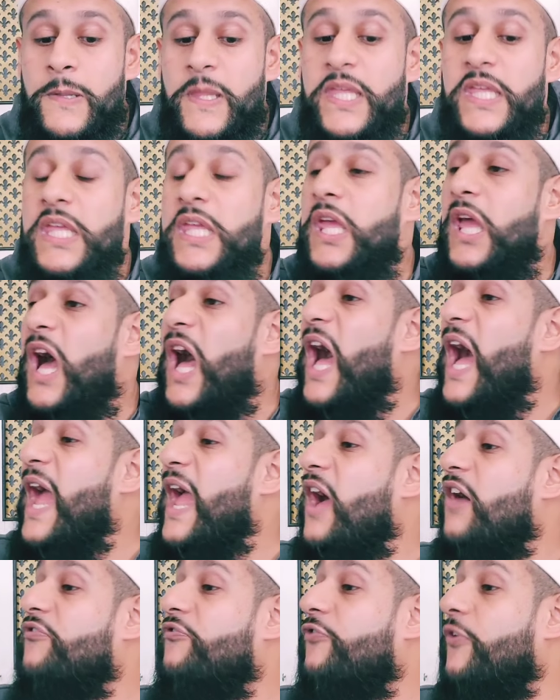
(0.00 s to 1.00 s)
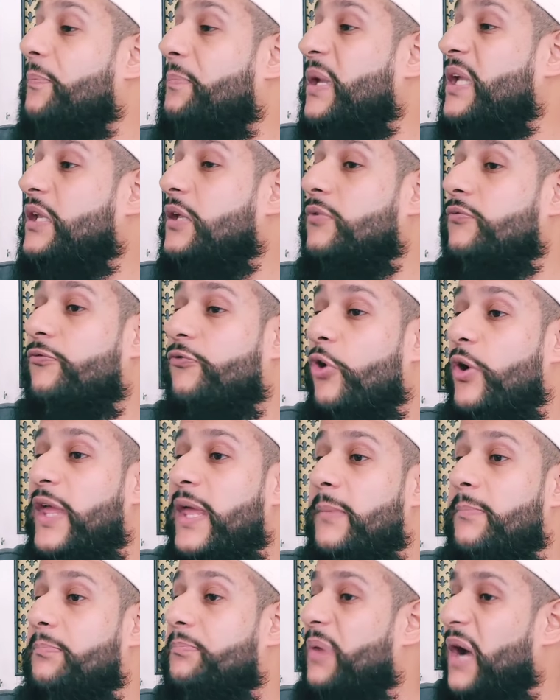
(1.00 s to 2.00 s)
He, I have forbidden for
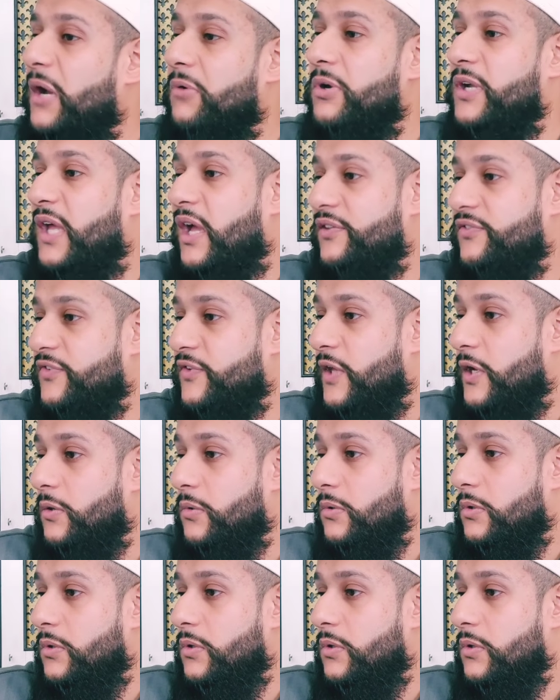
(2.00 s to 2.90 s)
him paradise now.